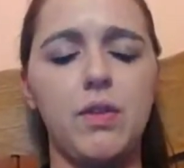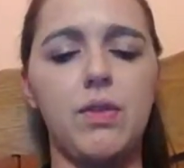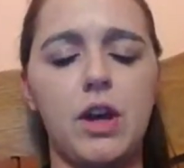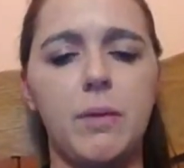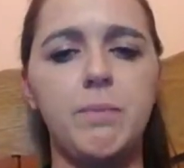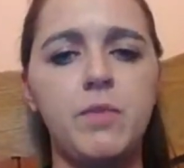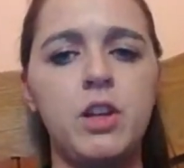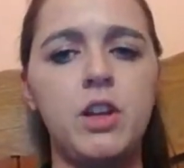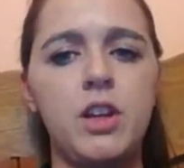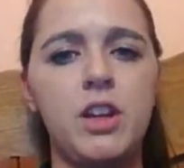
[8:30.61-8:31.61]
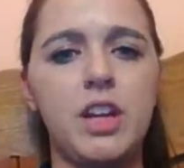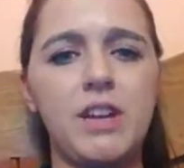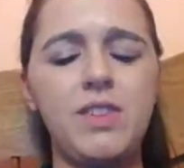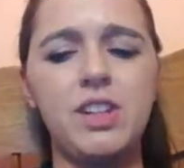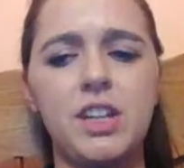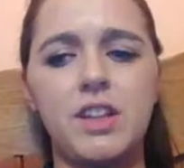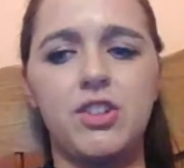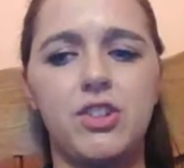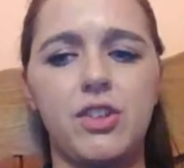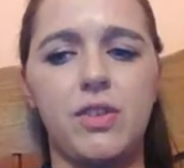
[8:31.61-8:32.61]
So I feel like they
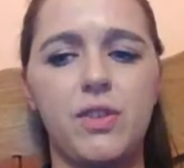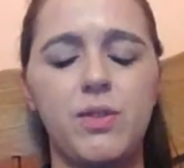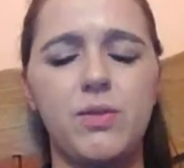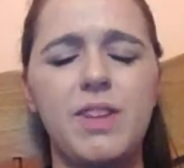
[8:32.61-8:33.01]
should just.